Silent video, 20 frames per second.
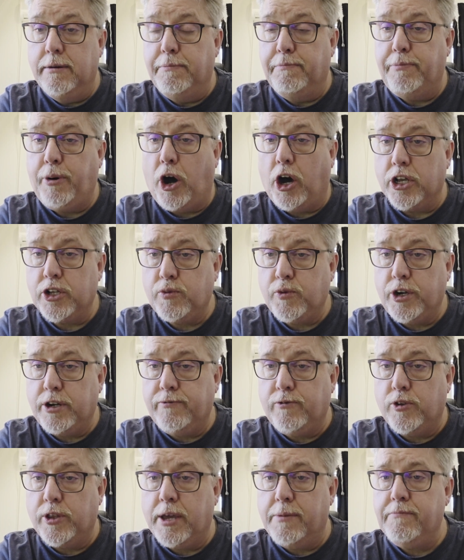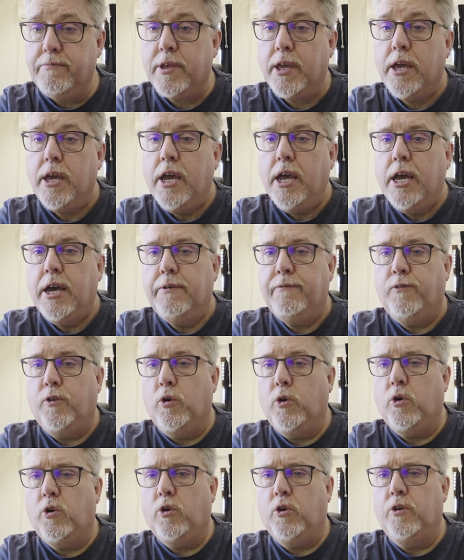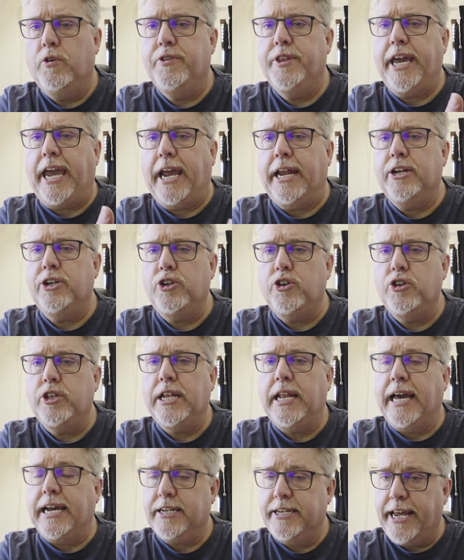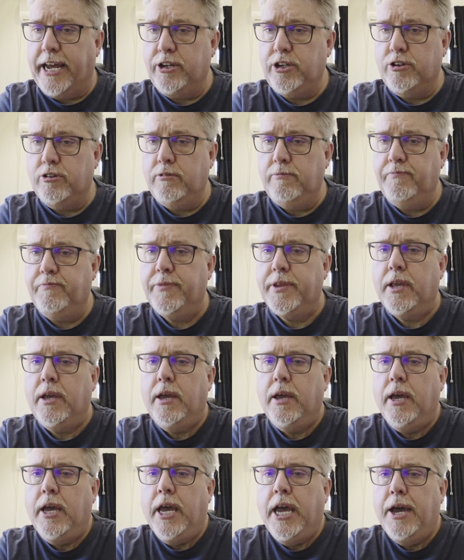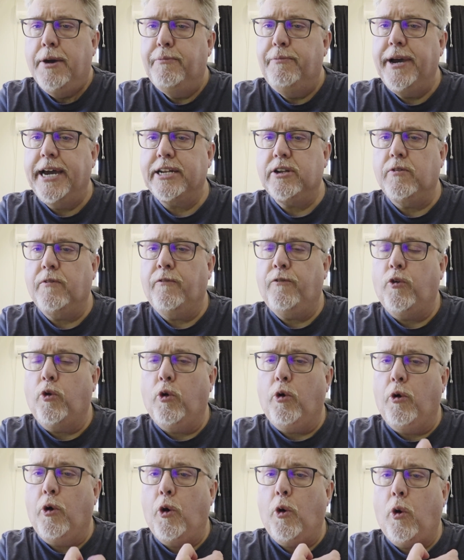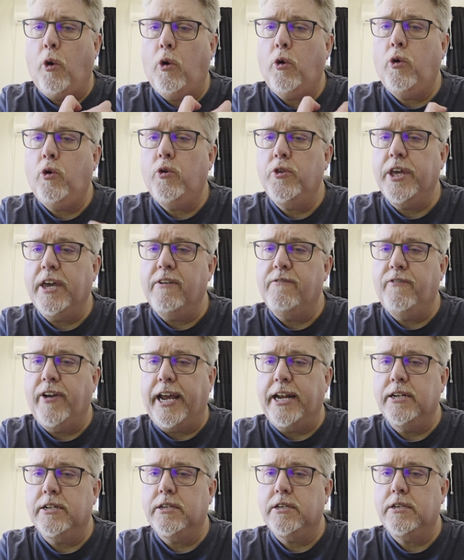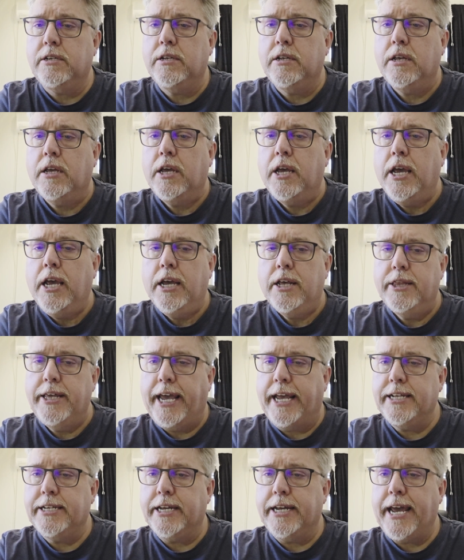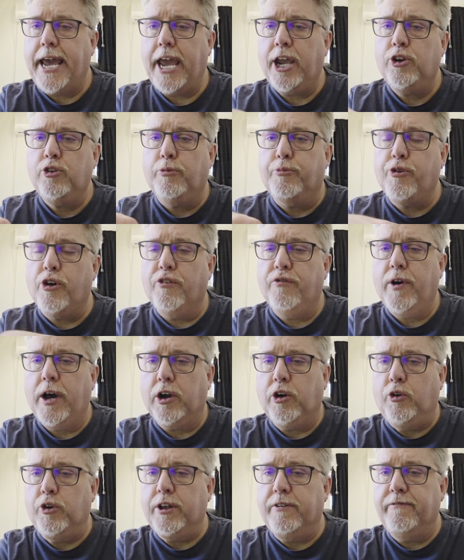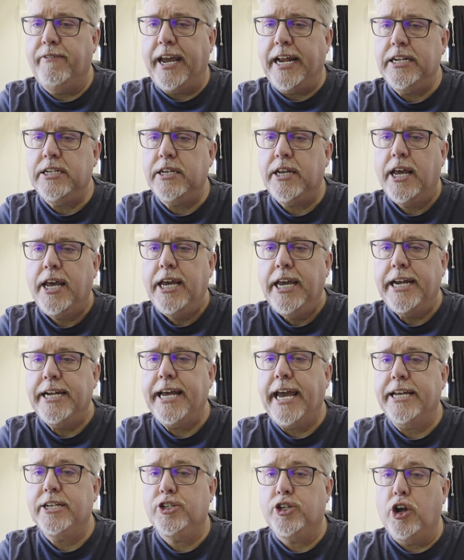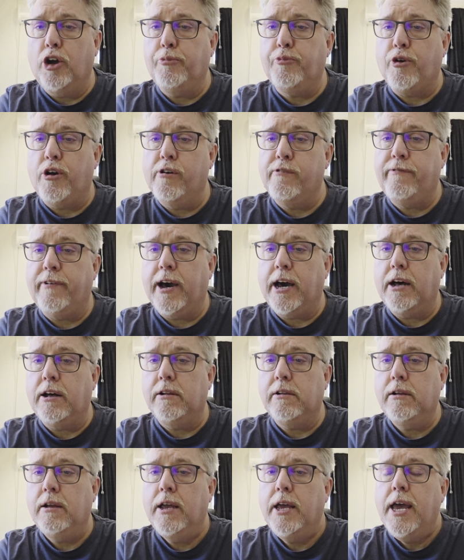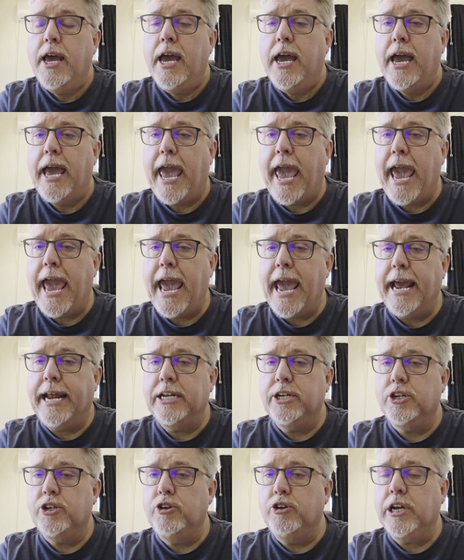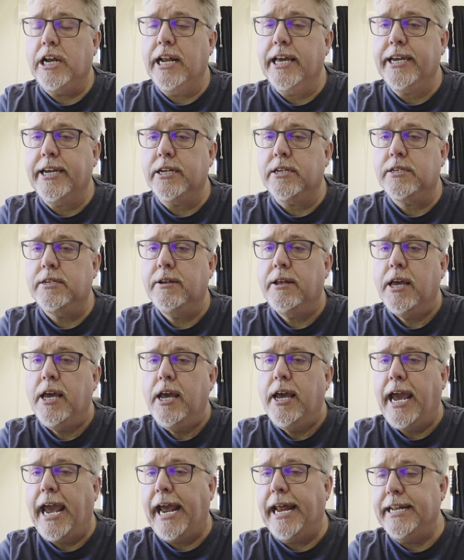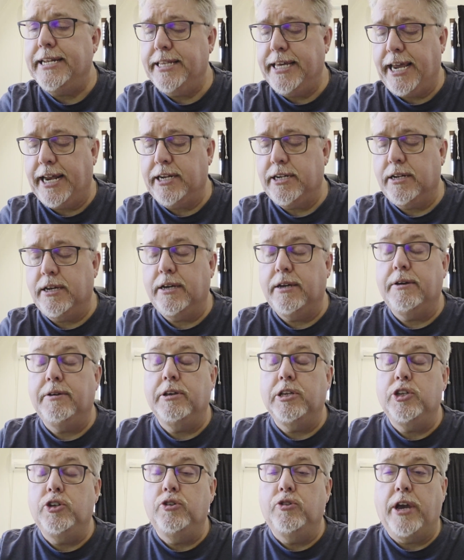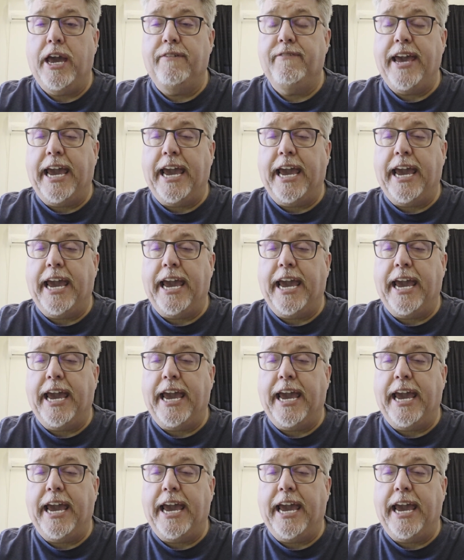password for them for the end user like Daniel. But for all the events, there's an actual profile called Events. It has no profile, and you click it, and then you have